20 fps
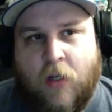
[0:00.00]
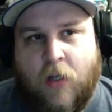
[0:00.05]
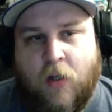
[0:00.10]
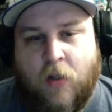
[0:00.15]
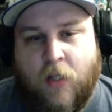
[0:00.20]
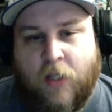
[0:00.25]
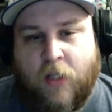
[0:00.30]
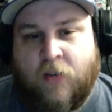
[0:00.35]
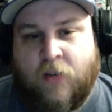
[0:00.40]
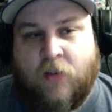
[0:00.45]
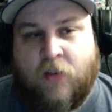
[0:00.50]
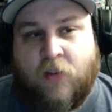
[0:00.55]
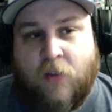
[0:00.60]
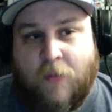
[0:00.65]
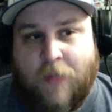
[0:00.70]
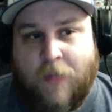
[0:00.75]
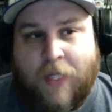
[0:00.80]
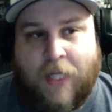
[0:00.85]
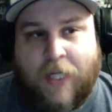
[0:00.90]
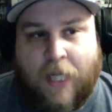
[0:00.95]
this is the
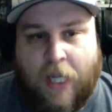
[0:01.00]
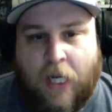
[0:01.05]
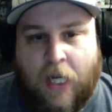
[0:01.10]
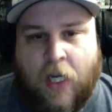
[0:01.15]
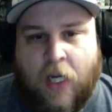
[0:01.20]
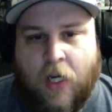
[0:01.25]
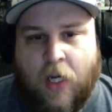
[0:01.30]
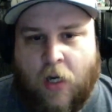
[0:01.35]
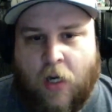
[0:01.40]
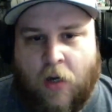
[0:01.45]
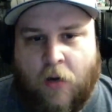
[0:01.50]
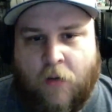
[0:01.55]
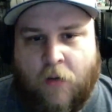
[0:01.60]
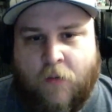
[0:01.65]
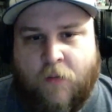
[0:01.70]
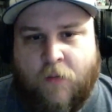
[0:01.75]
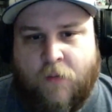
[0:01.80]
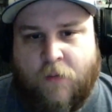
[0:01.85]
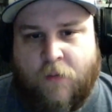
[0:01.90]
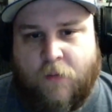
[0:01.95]
beginning
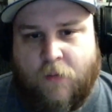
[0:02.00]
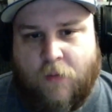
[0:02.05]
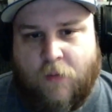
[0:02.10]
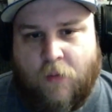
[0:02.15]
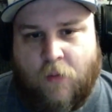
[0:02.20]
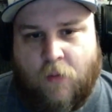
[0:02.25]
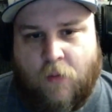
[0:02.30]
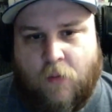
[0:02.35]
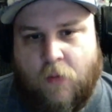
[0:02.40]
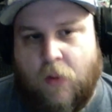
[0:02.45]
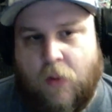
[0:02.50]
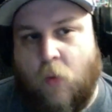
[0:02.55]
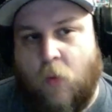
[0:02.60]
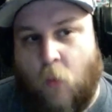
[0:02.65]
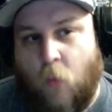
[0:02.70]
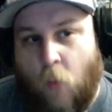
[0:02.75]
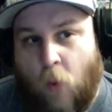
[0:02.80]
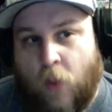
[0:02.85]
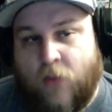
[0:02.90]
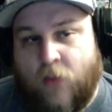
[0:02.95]
of
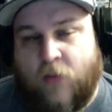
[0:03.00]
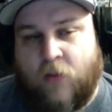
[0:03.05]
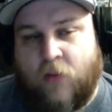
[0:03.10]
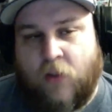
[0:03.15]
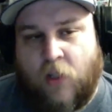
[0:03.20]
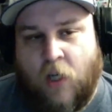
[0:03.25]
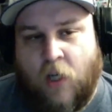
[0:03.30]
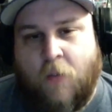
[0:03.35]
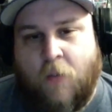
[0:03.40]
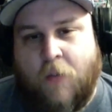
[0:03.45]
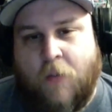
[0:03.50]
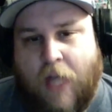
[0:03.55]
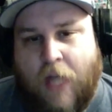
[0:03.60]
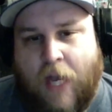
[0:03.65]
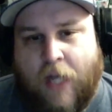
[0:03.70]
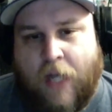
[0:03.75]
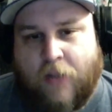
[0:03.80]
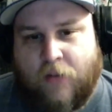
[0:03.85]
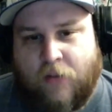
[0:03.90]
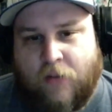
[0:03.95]
what's to come
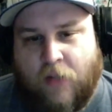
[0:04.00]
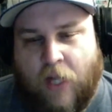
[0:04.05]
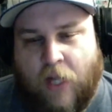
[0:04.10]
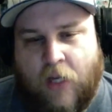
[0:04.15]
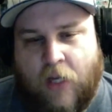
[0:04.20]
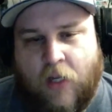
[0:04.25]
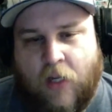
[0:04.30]
next. Like,